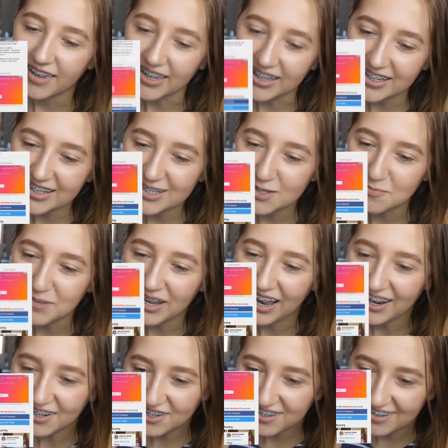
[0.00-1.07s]
Andy is a
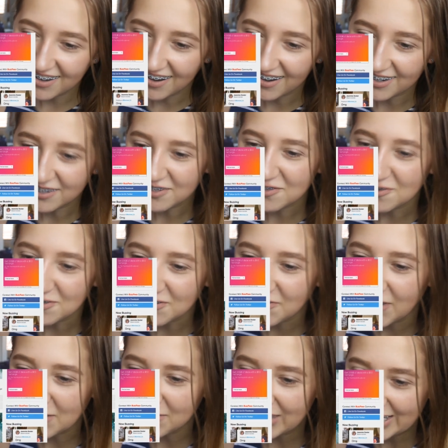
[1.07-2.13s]
passionate artist whose
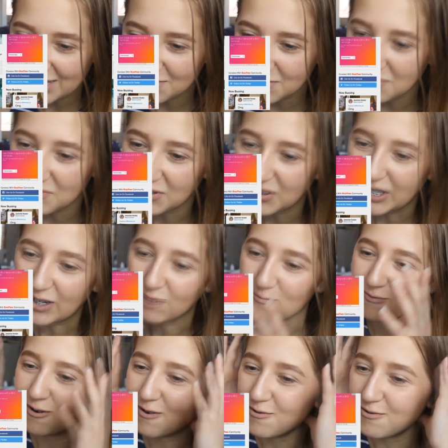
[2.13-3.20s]
family has been
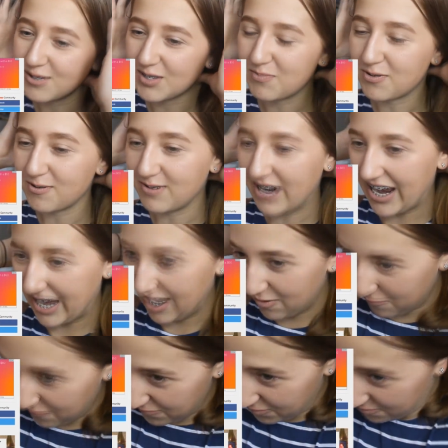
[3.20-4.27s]
building Rose
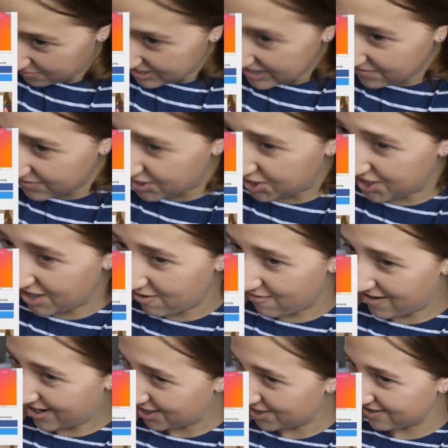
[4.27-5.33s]
Parade floats for
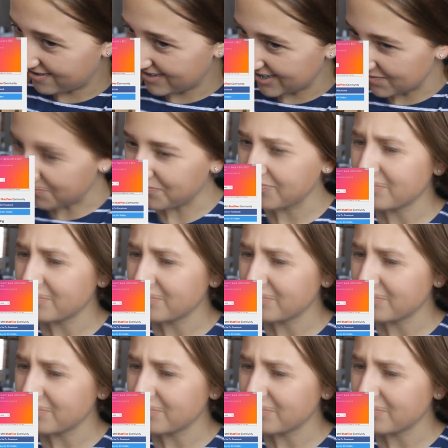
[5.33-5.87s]
generations.